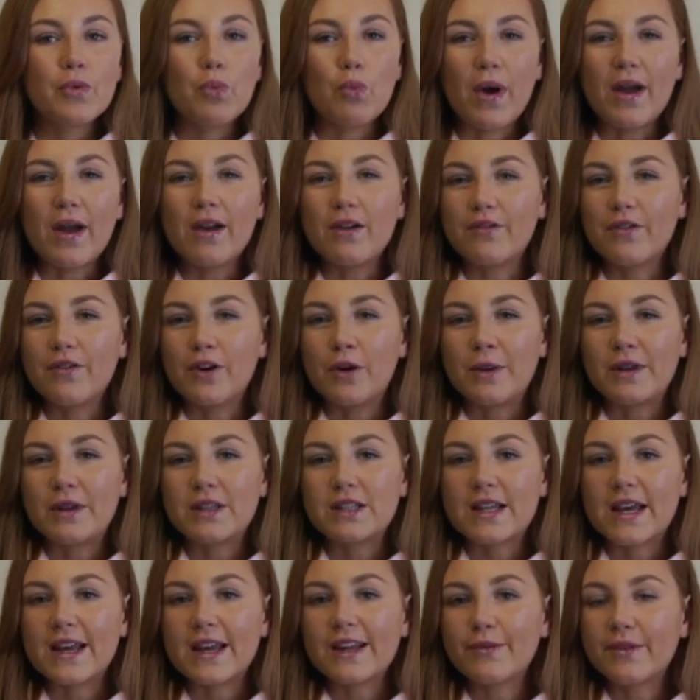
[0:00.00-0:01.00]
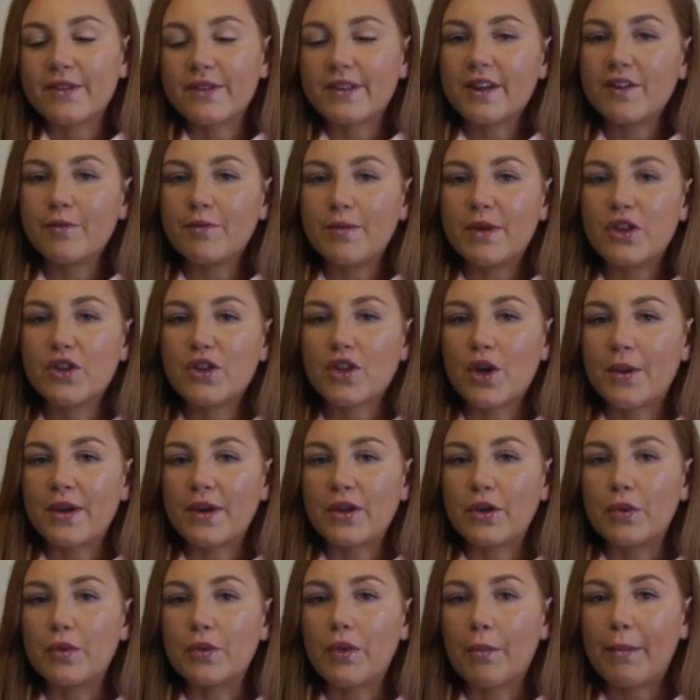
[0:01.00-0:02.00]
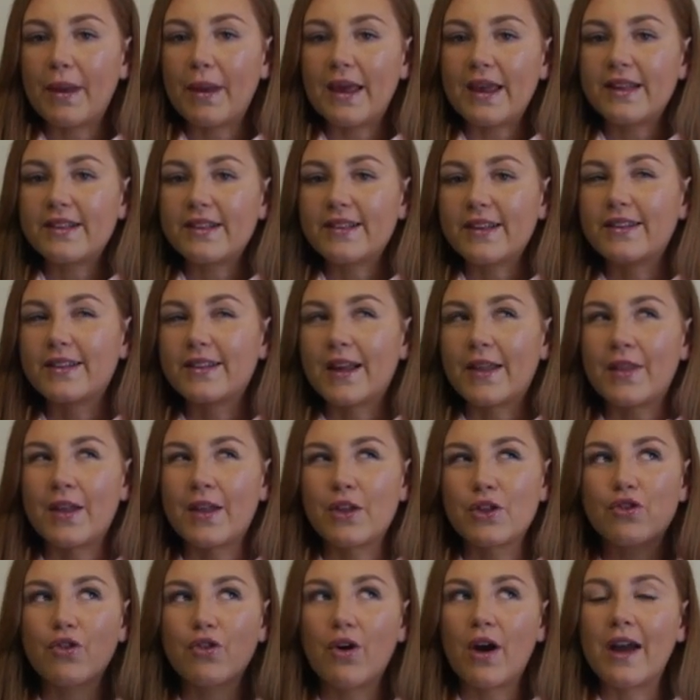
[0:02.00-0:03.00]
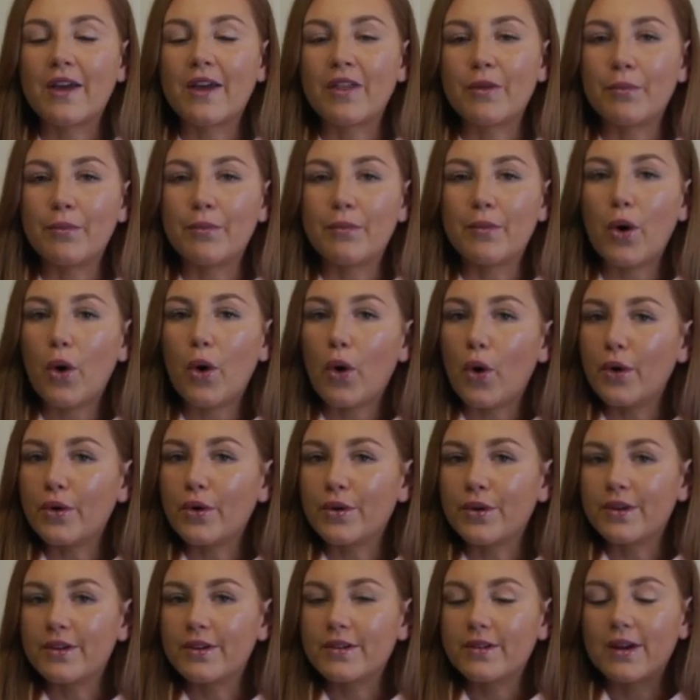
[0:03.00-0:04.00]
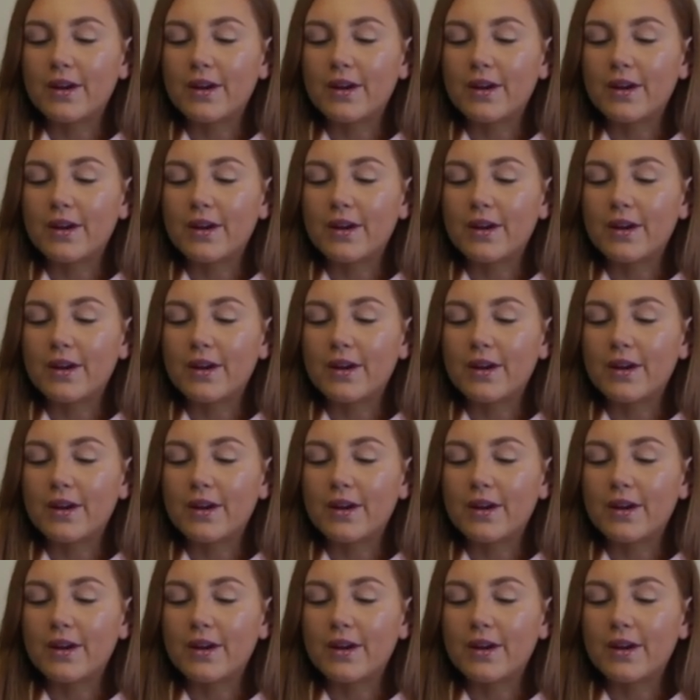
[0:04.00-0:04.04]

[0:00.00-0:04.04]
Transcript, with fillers: way of filming today so instead of me showing you the pieces and then trying them on